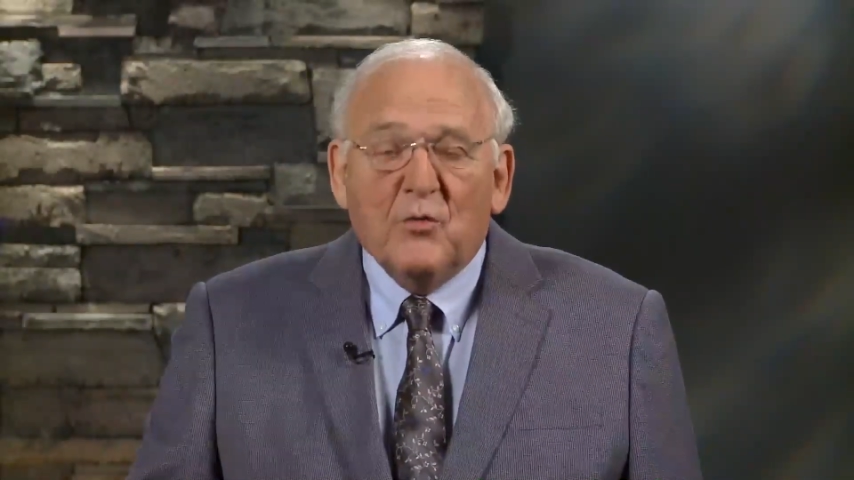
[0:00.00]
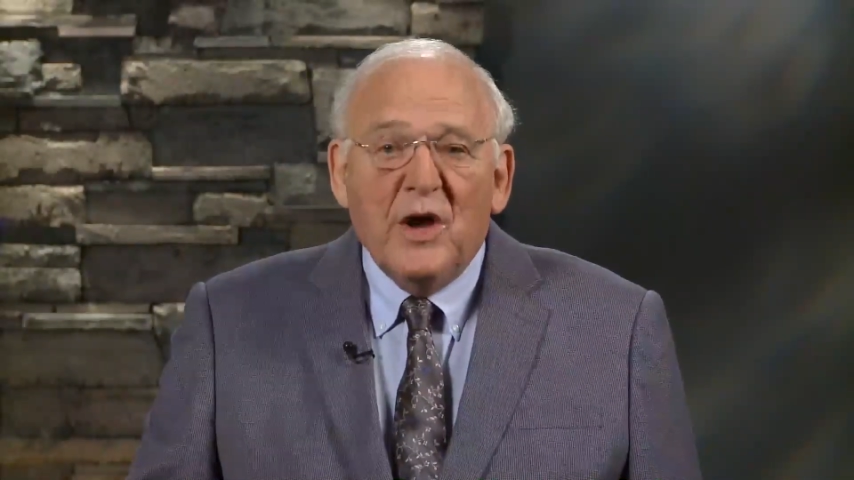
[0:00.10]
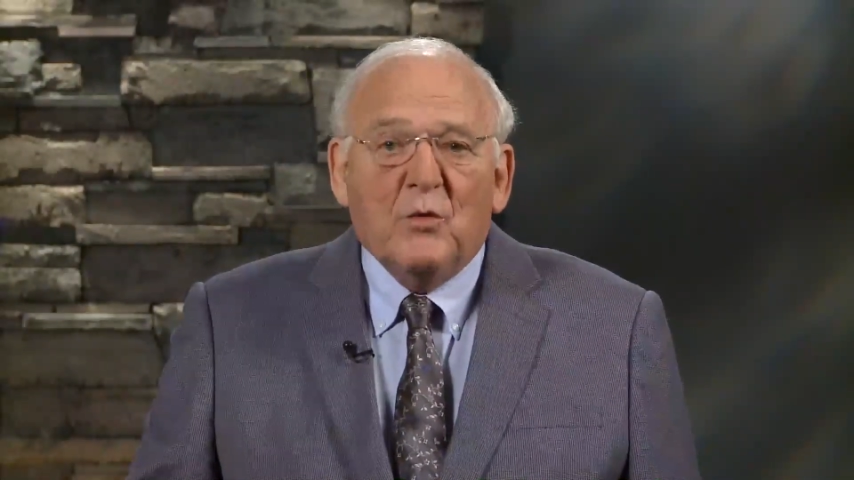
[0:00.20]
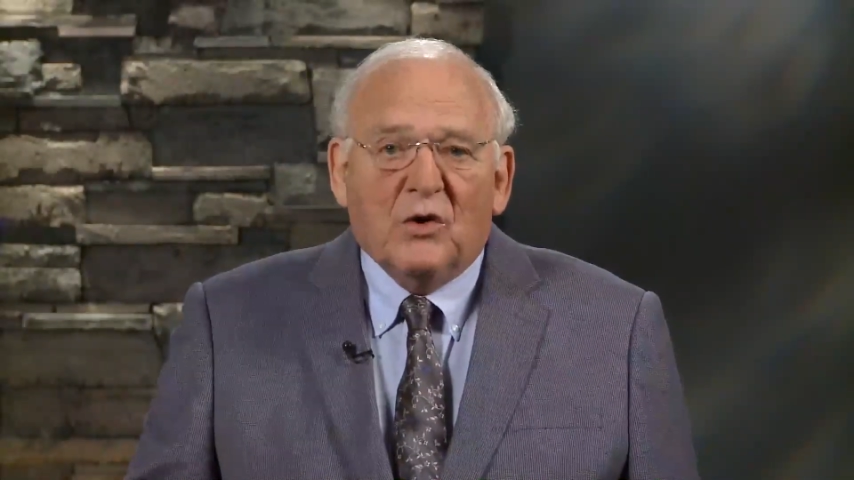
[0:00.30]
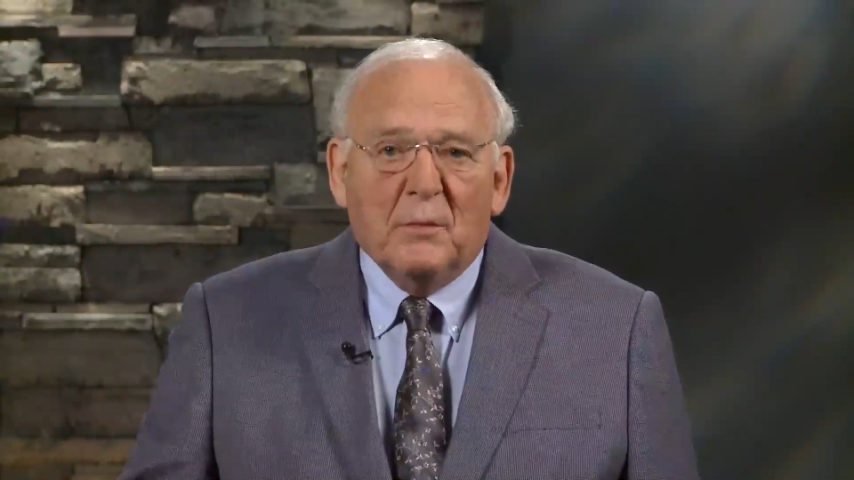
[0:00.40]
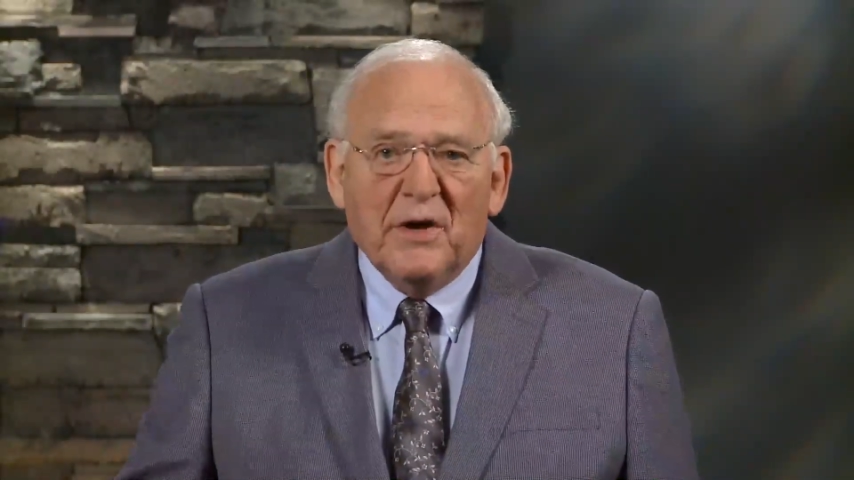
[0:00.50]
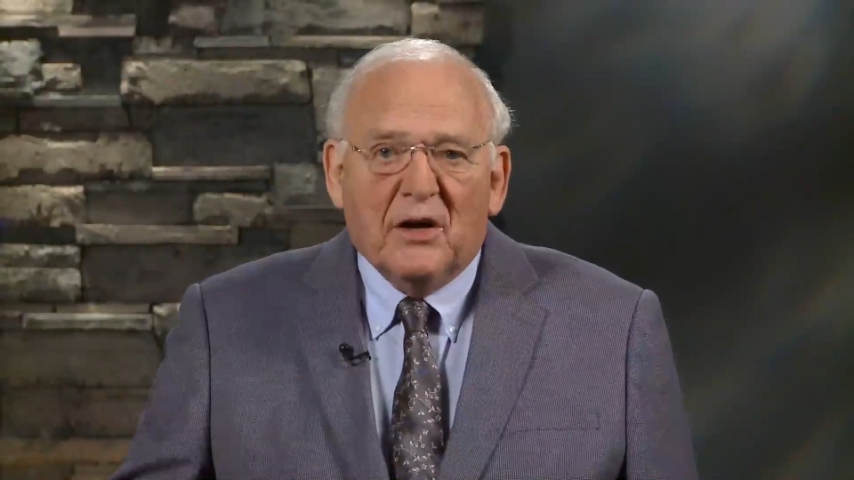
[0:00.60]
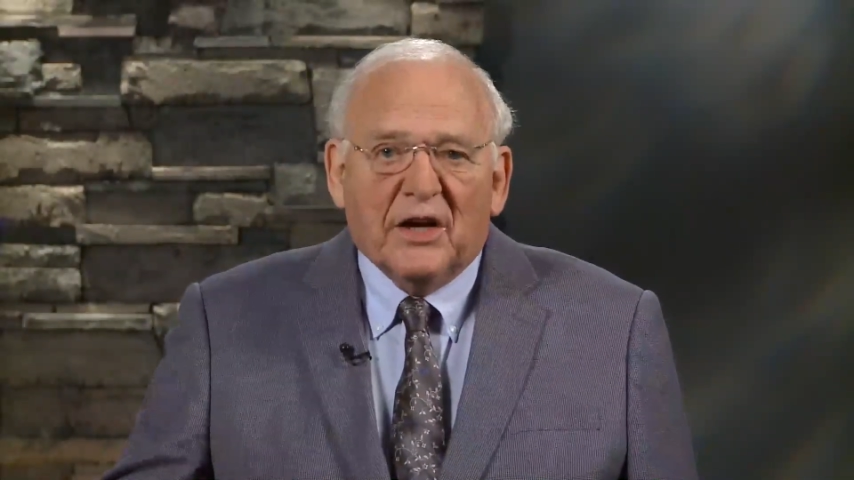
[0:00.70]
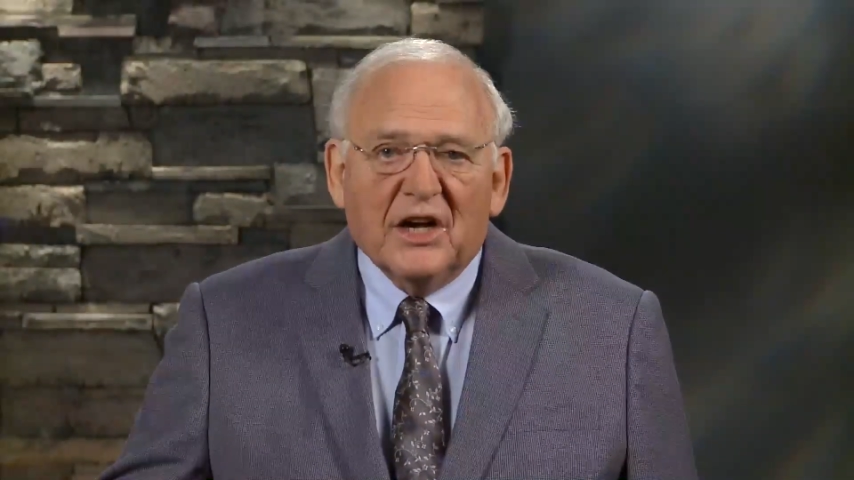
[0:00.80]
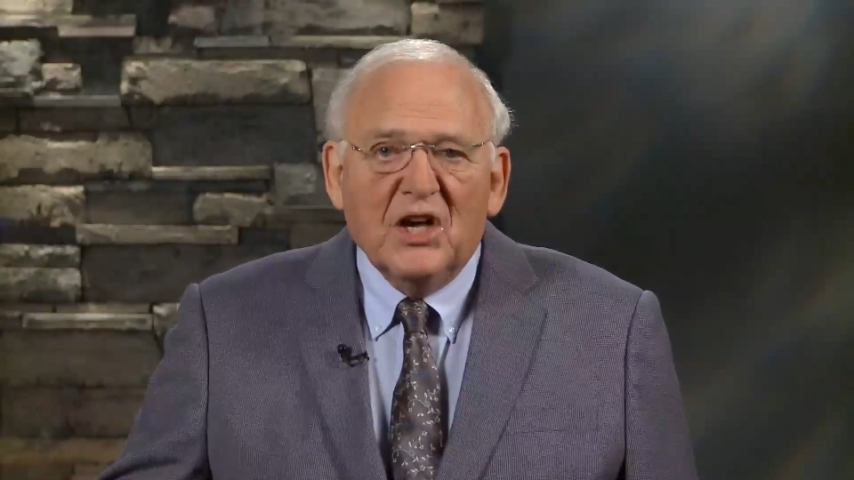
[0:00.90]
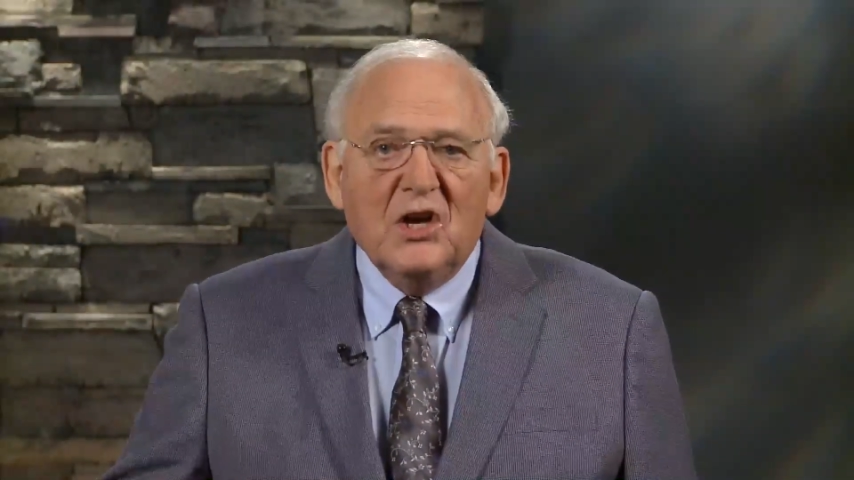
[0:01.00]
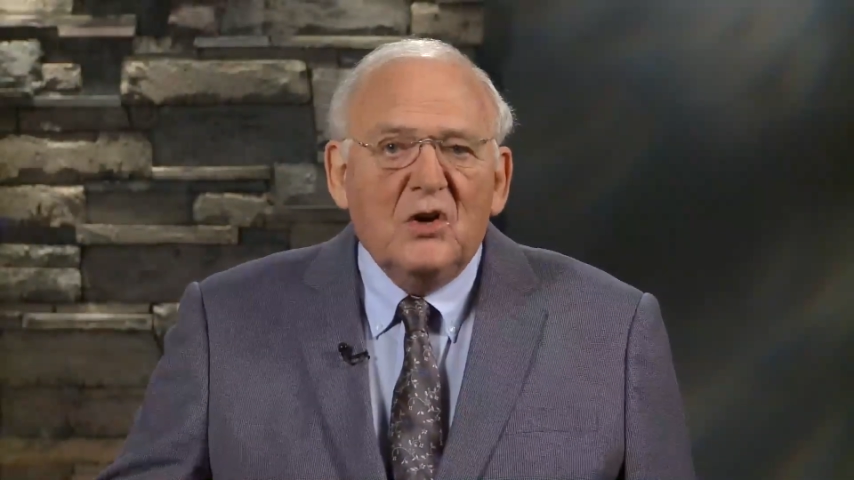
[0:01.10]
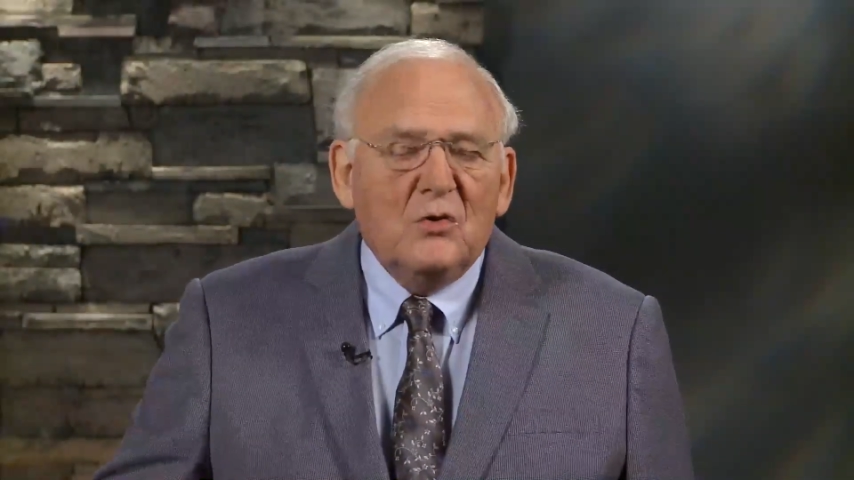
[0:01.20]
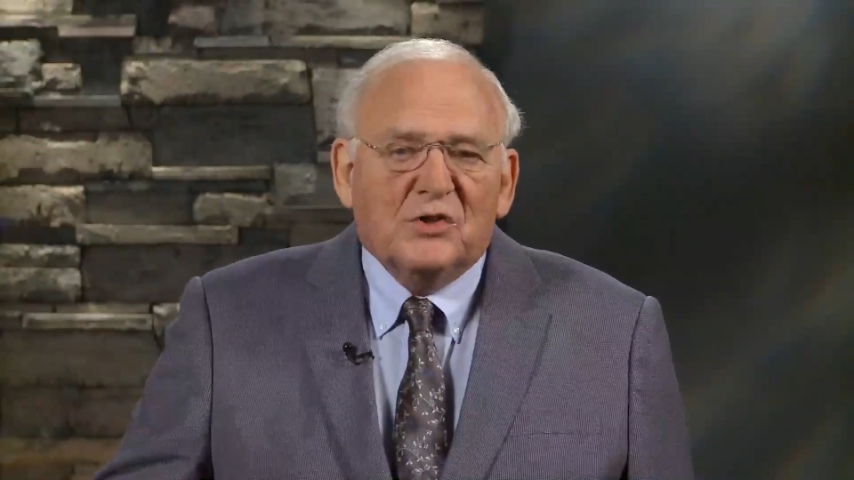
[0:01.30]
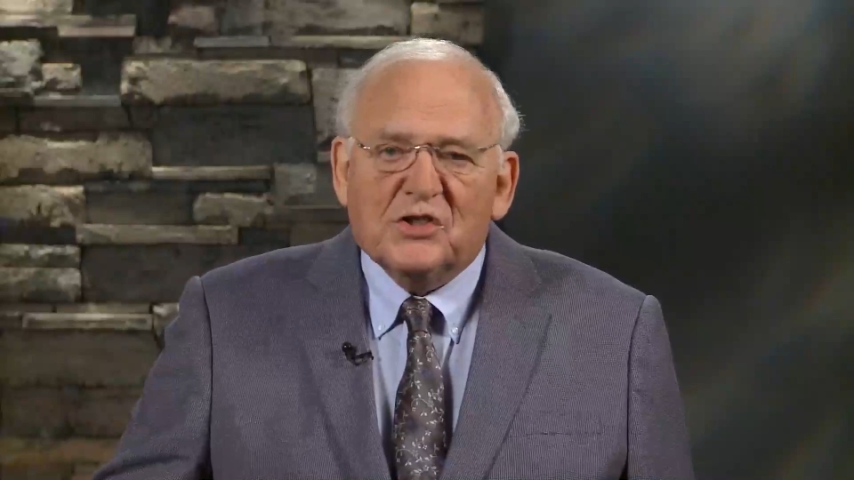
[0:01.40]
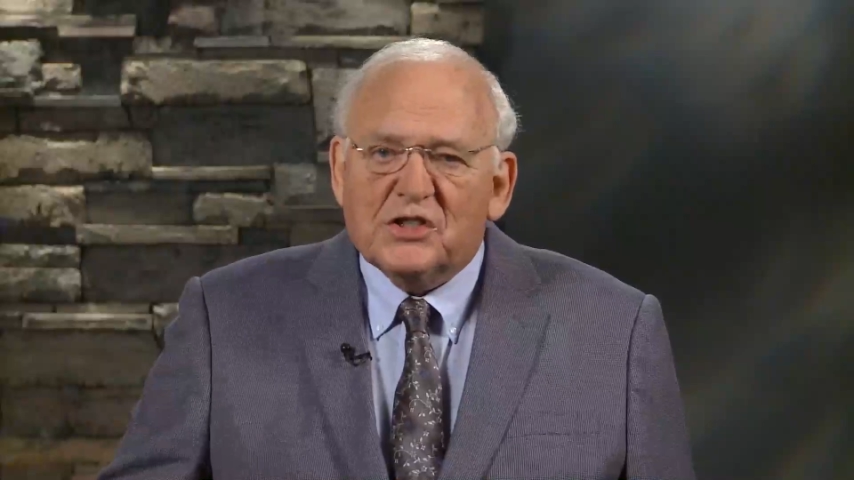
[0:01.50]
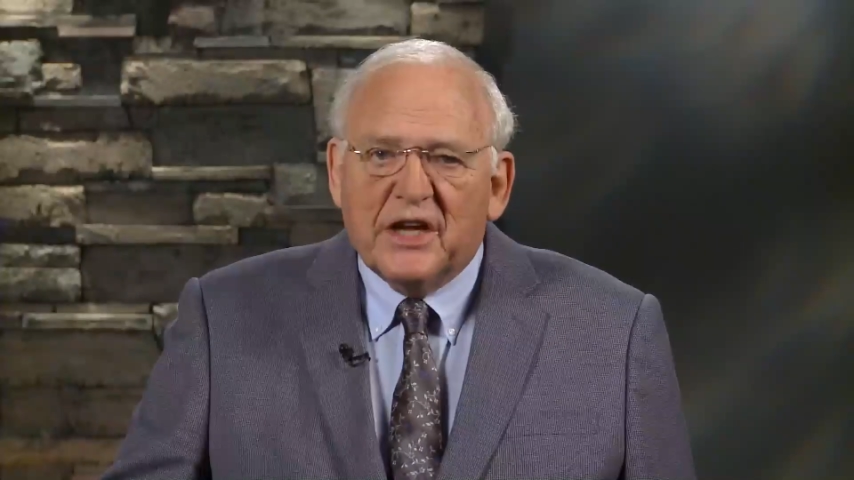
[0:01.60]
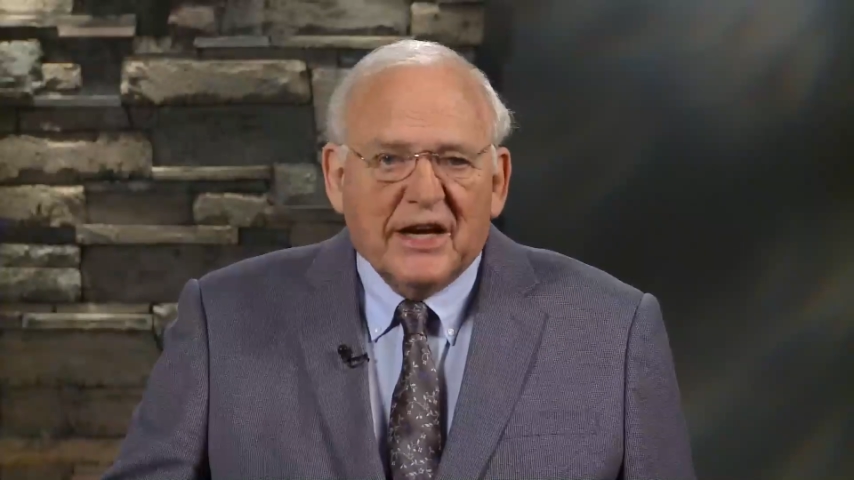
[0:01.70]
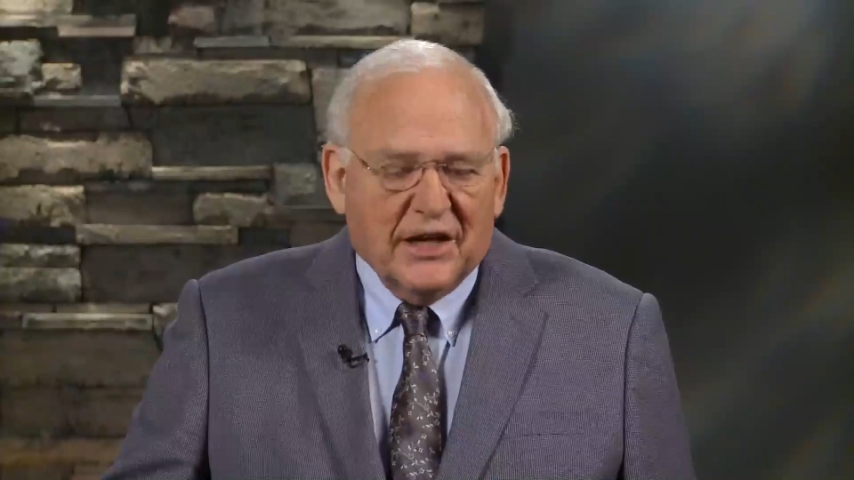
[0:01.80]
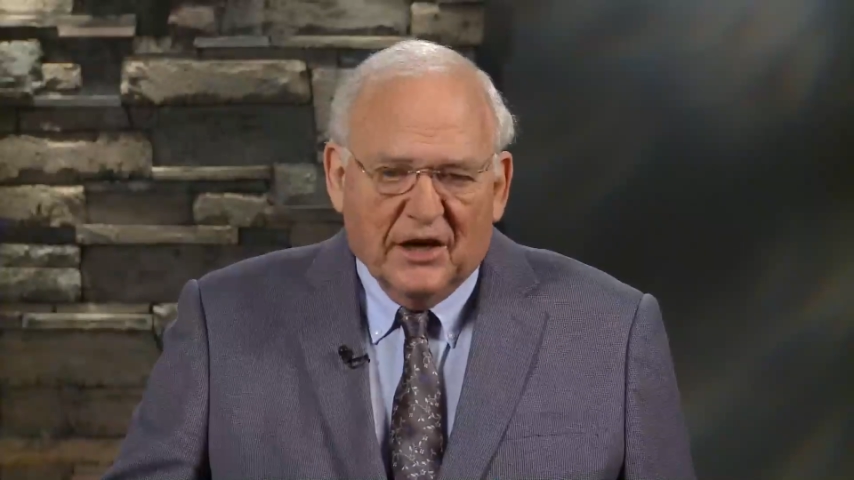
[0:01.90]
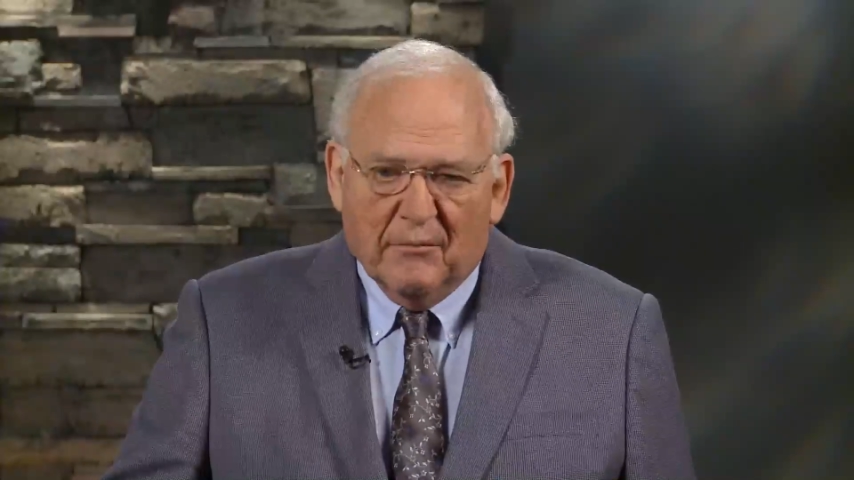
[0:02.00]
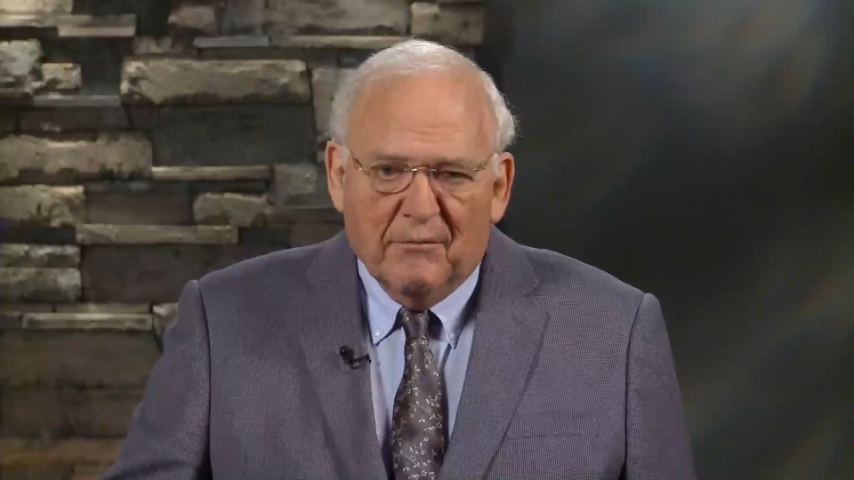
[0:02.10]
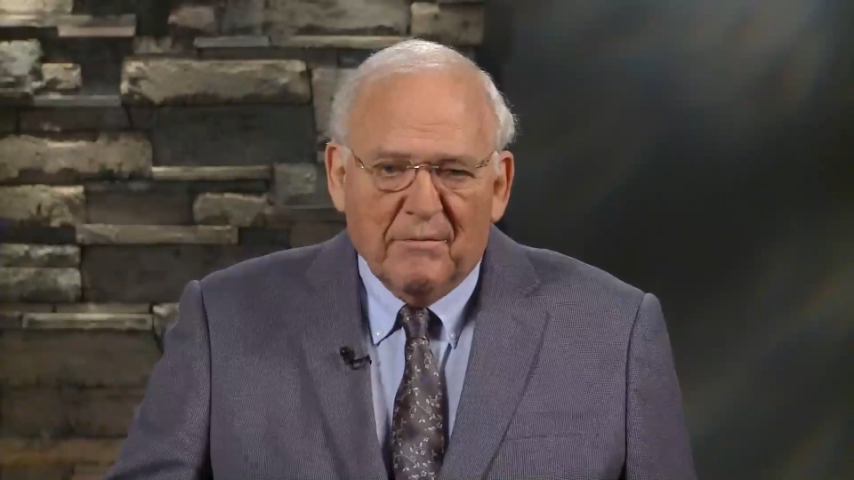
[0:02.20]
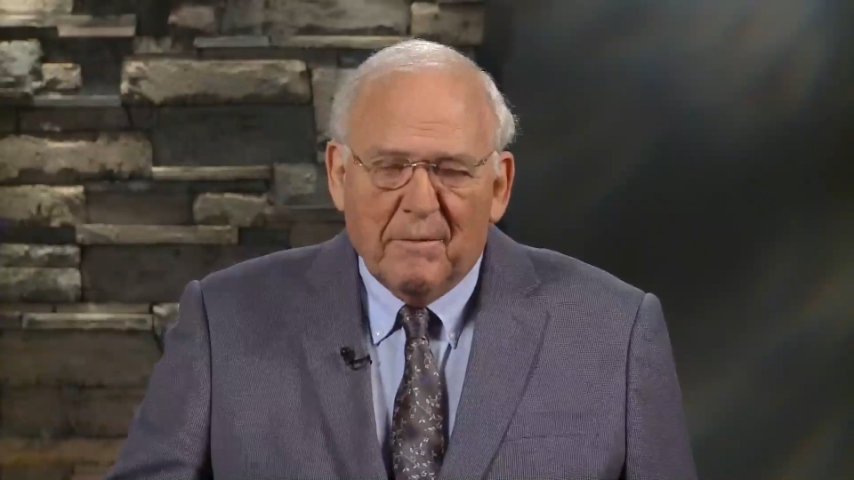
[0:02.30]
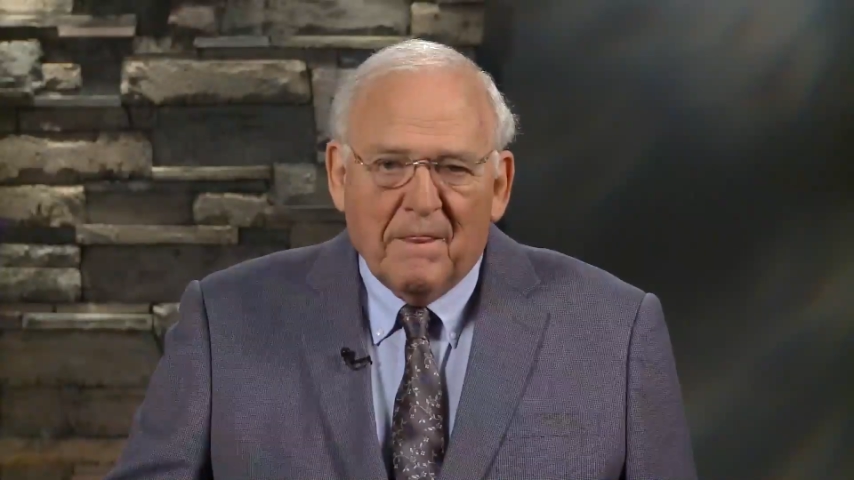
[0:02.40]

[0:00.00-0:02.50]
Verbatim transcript: we want to build a huge stadium.